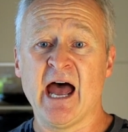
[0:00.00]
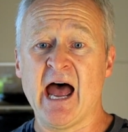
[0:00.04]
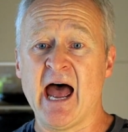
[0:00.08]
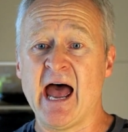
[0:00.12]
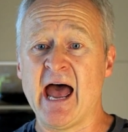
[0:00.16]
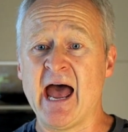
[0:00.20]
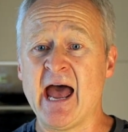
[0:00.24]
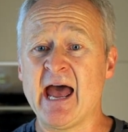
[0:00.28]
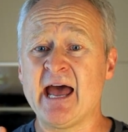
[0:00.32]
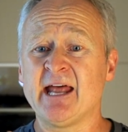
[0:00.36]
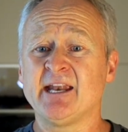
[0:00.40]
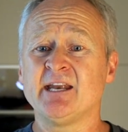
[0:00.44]

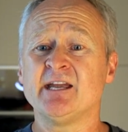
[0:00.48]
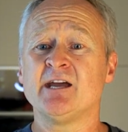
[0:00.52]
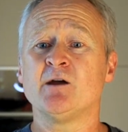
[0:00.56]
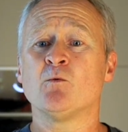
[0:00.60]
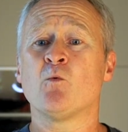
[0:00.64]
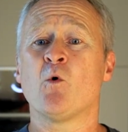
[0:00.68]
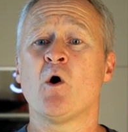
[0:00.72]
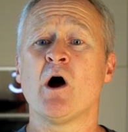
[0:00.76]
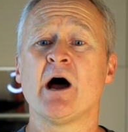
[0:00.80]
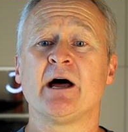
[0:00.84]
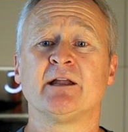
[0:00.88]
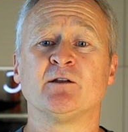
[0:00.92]

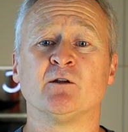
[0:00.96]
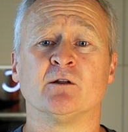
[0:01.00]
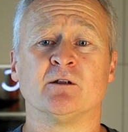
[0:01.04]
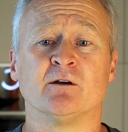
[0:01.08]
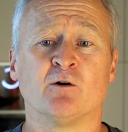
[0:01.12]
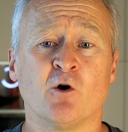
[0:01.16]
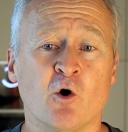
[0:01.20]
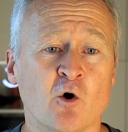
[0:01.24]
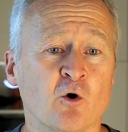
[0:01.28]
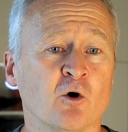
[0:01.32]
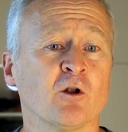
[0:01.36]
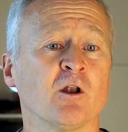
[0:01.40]

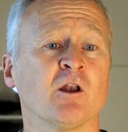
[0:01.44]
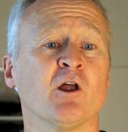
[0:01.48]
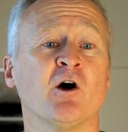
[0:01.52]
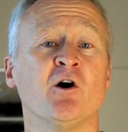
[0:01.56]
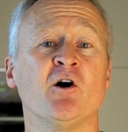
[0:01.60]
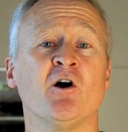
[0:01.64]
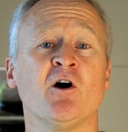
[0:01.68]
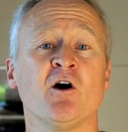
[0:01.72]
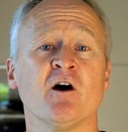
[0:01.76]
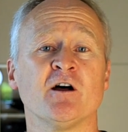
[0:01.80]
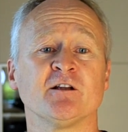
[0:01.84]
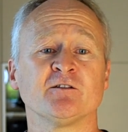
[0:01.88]
Anyone who
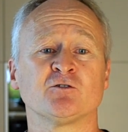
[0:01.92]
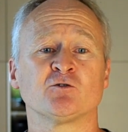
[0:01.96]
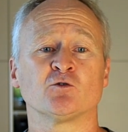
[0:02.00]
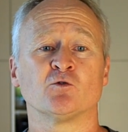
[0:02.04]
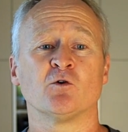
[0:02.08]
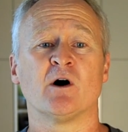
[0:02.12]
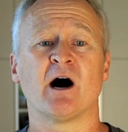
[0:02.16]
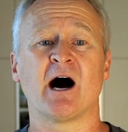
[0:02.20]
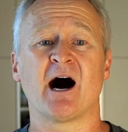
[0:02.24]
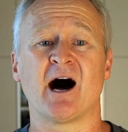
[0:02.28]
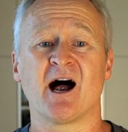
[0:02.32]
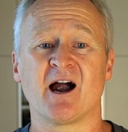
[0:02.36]
learns
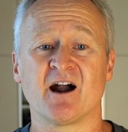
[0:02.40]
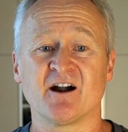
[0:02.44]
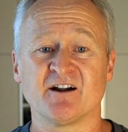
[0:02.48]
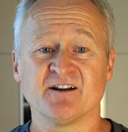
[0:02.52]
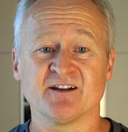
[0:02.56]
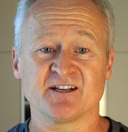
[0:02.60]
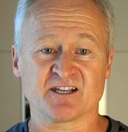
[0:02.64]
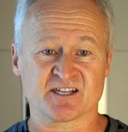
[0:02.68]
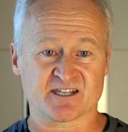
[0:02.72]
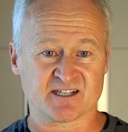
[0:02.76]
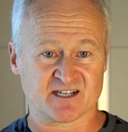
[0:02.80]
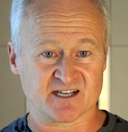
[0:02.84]
to
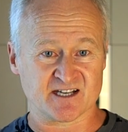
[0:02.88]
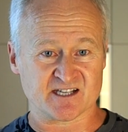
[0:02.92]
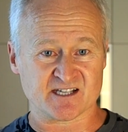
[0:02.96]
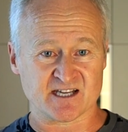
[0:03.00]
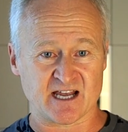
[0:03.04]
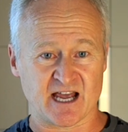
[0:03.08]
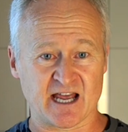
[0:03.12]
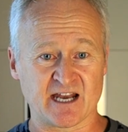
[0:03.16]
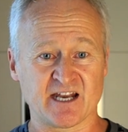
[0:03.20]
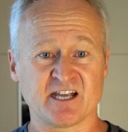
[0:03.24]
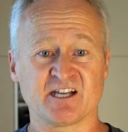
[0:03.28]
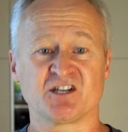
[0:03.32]
harness this
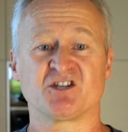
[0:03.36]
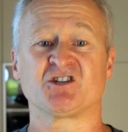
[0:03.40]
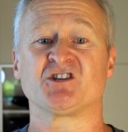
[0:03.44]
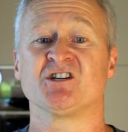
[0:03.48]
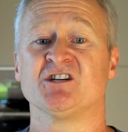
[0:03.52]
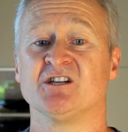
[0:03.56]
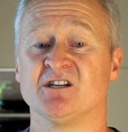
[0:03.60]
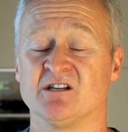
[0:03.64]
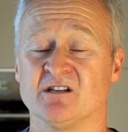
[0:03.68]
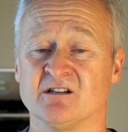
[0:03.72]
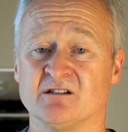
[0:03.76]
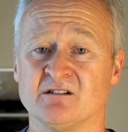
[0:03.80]

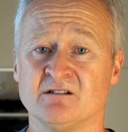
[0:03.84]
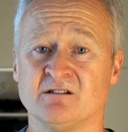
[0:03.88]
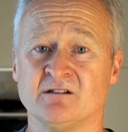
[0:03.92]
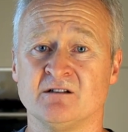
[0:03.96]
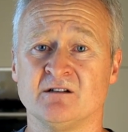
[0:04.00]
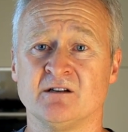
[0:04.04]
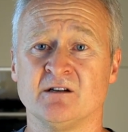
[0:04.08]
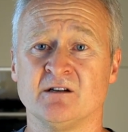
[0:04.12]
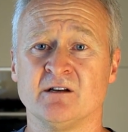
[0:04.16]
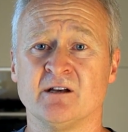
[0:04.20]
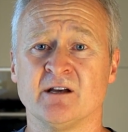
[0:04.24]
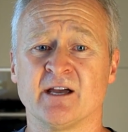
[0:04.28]
energy
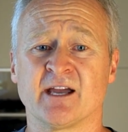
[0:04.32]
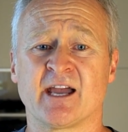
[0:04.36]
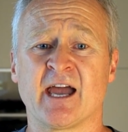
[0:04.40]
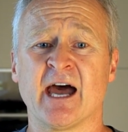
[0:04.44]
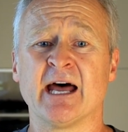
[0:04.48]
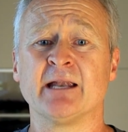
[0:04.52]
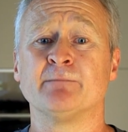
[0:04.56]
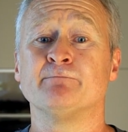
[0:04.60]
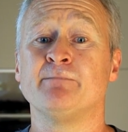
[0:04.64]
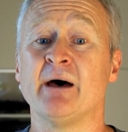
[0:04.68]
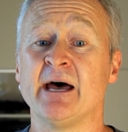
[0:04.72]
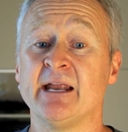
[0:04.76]

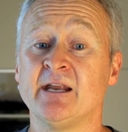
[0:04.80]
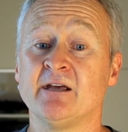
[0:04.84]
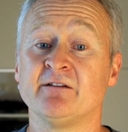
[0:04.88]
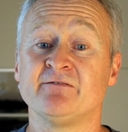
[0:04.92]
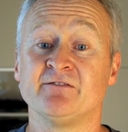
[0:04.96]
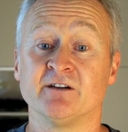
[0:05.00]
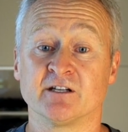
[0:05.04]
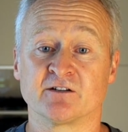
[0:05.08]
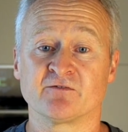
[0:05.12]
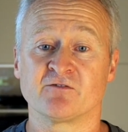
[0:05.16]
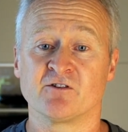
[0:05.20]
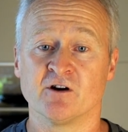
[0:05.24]
can
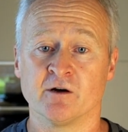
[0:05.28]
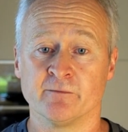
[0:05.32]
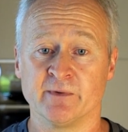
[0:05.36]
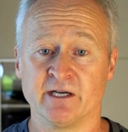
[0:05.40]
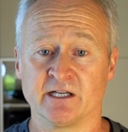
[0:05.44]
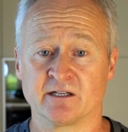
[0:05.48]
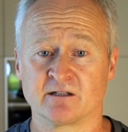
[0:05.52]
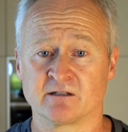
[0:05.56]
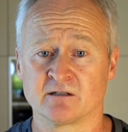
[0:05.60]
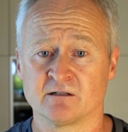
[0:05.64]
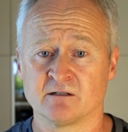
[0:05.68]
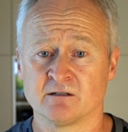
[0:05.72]
benefit from
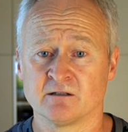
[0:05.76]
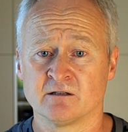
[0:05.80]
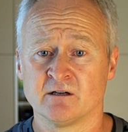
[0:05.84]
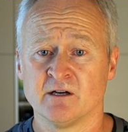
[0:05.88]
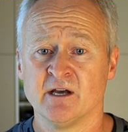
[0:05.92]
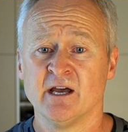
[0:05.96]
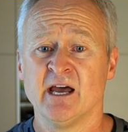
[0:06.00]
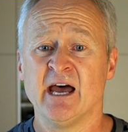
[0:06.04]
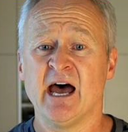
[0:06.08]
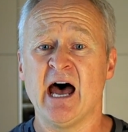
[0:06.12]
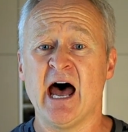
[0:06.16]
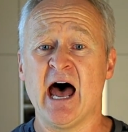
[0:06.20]
it.
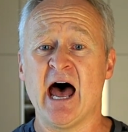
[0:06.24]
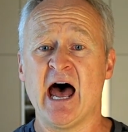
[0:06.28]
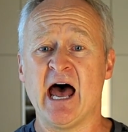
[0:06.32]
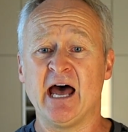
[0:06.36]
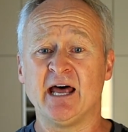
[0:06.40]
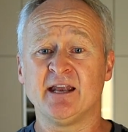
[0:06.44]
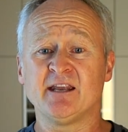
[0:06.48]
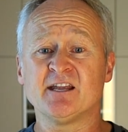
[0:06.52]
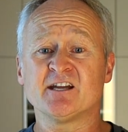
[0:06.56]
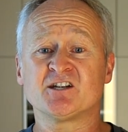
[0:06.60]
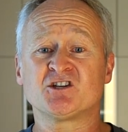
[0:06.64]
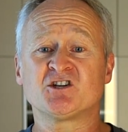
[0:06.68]

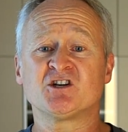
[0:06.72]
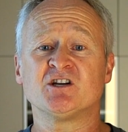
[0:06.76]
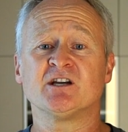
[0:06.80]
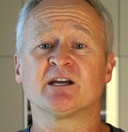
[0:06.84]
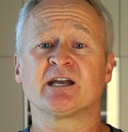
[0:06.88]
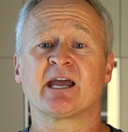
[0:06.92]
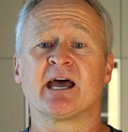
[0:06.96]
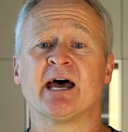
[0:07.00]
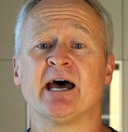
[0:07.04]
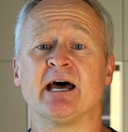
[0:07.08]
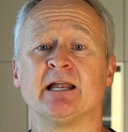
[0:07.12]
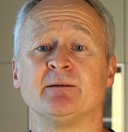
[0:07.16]
Energy
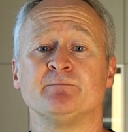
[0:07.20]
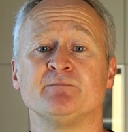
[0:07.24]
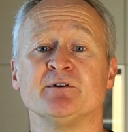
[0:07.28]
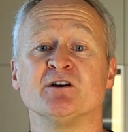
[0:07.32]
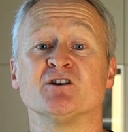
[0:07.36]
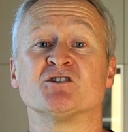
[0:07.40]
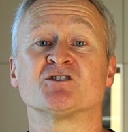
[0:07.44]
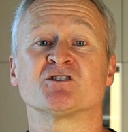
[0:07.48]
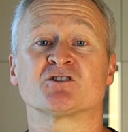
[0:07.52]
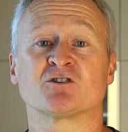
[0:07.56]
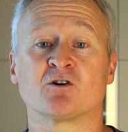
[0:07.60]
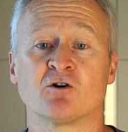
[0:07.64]
can
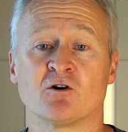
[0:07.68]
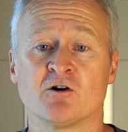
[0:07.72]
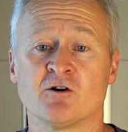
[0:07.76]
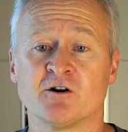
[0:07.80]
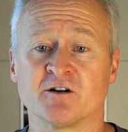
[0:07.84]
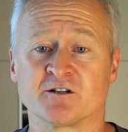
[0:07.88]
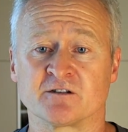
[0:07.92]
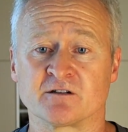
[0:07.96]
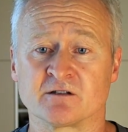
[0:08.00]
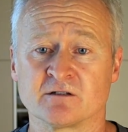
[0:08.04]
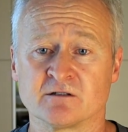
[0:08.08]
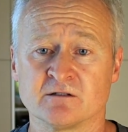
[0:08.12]
be
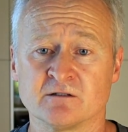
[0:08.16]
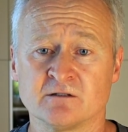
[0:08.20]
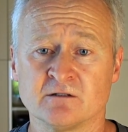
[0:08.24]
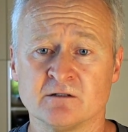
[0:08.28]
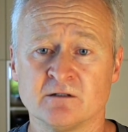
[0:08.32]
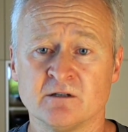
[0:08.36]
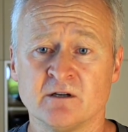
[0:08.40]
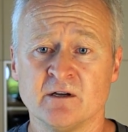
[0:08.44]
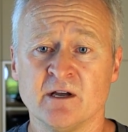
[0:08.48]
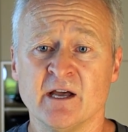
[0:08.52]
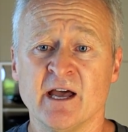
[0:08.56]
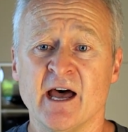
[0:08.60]
stored
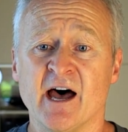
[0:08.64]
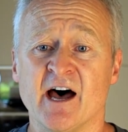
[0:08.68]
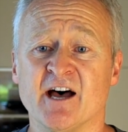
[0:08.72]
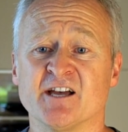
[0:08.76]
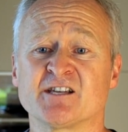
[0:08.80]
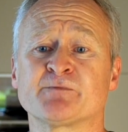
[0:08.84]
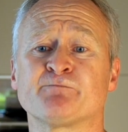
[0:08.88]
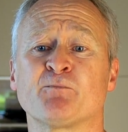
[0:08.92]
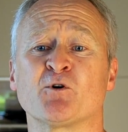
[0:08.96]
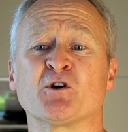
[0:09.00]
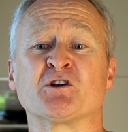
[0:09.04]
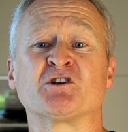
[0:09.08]

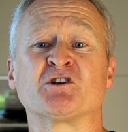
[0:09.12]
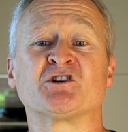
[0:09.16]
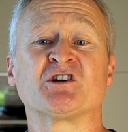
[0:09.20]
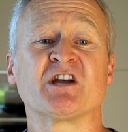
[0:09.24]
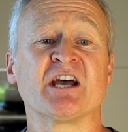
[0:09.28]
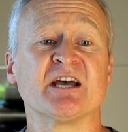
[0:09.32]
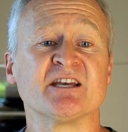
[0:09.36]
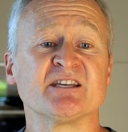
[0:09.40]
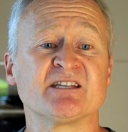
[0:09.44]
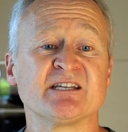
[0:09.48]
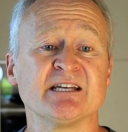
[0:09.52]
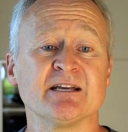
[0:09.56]
as
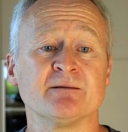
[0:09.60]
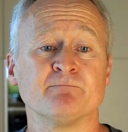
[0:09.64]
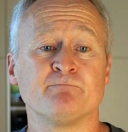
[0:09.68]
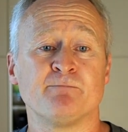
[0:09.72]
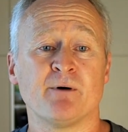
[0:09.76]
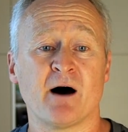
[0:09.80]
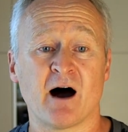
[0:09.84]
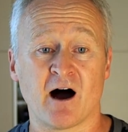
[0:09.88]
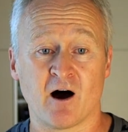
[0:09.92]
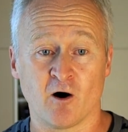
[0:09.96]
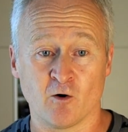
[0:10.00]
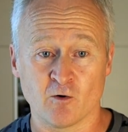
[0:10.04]
purchasing
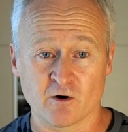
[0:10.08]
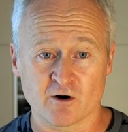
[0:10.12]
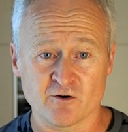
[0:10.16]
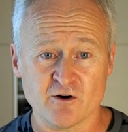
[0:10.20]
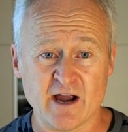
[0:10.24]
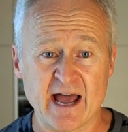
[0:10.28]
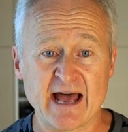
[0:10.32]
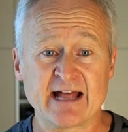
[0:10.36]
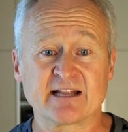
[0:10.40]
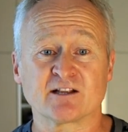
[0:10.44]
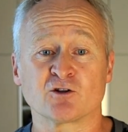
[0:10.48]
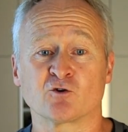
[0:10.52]
power
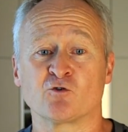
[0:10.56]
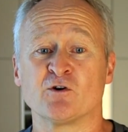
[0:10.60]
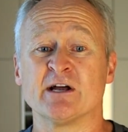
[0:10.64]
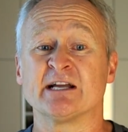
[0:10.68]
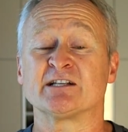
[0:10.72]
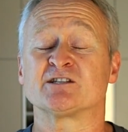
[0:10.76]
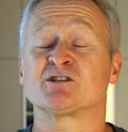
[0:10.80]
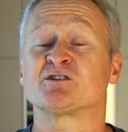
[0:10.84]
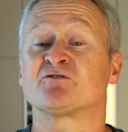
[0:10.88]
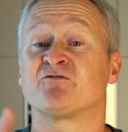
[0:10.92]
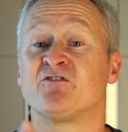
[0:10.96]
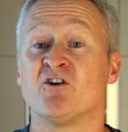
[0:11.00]
and
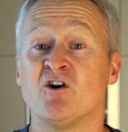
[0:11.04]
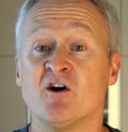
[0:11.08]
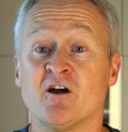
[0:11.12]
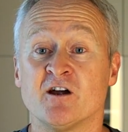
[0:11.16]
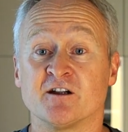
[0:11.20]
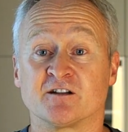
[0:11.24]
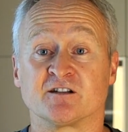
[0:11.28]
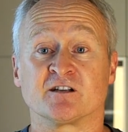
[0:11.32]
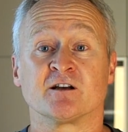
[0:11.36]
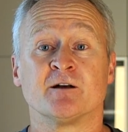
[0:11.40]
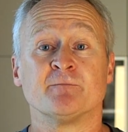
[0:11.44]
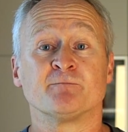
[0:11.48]

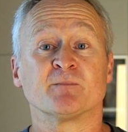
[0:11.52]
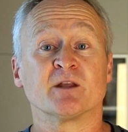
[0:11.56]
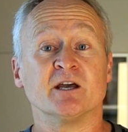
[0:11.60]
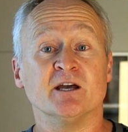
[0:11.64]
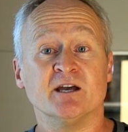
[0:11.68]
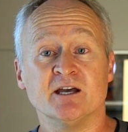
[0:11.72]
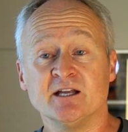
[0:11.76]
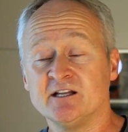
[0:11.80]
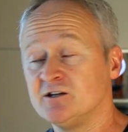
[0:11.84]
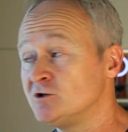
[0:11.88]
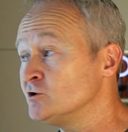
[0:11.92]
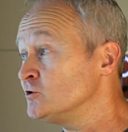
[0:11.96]
transferred
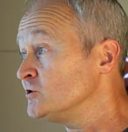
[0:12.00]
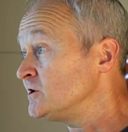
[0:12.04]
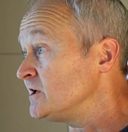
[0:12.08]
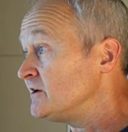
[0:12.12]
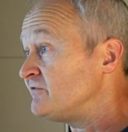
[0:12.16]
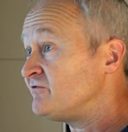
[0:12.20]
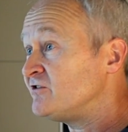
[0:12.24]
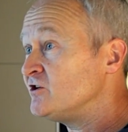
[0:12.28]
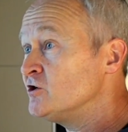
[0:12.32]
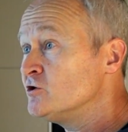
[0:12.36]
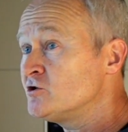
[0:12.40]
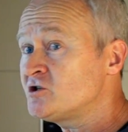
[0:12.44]
into the
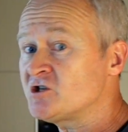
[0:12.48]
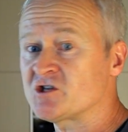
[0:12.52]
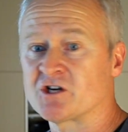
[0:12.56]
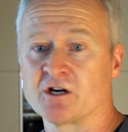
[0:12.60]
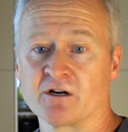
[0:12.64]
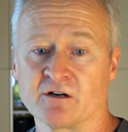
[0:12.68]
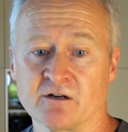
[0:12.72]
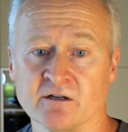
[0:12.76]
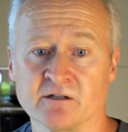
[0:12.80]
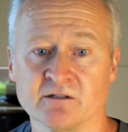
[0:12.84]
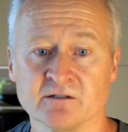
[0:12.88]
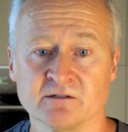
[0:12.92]

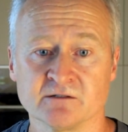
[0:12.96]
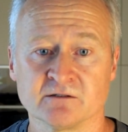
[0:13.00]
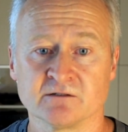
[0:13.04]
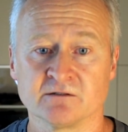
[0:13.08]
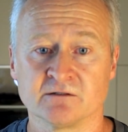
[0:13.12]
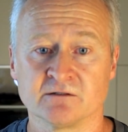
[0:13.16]
future.